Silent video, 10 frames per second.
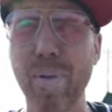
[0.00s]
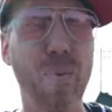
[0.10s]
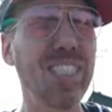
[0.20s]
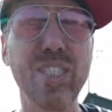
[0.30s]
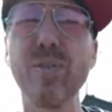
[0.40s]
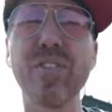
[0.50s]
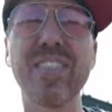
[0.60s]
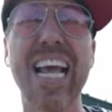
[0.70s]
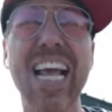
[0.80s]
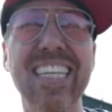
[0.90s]
but when you
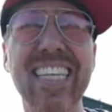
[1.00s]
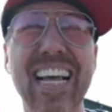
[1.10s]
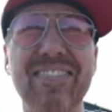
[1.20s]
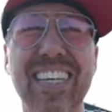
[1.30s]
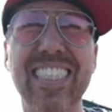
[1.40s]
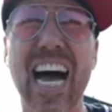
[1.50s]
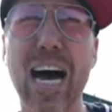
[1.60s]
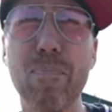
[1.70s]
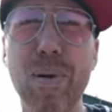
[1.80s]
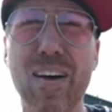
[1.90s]
stand at the
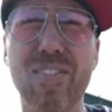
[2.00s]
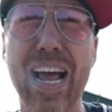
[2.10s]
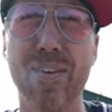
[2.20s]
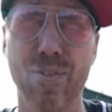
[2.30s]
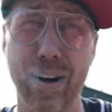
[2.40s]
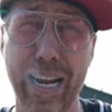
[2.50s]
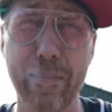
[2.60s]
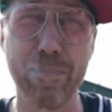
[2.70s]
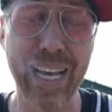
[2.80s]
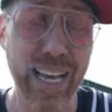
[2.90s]
top of that
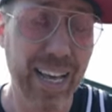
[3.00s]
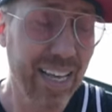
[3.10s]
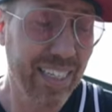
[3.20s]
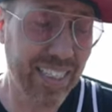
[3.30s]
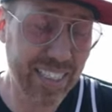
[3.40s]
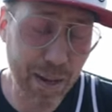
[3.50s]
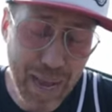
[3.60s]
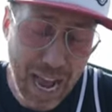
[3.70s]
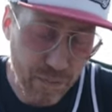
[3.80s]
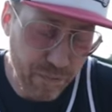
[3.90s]
ramp, somehow